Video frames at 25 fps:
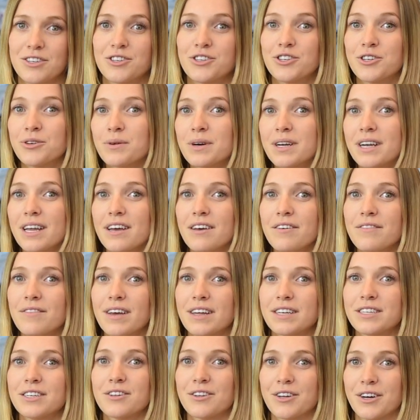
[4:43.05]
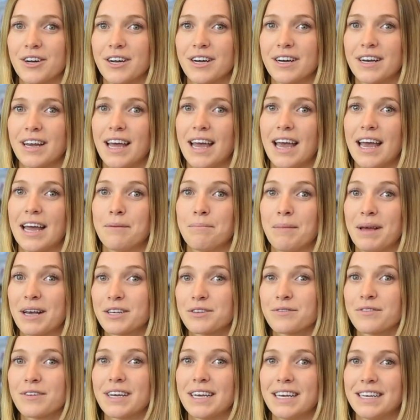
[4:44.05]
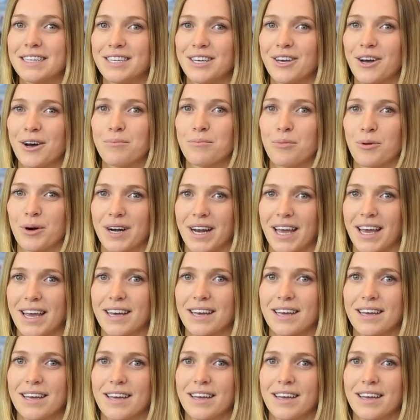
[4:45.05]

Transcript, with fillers: intuitive to learn and makes for easy onboarding.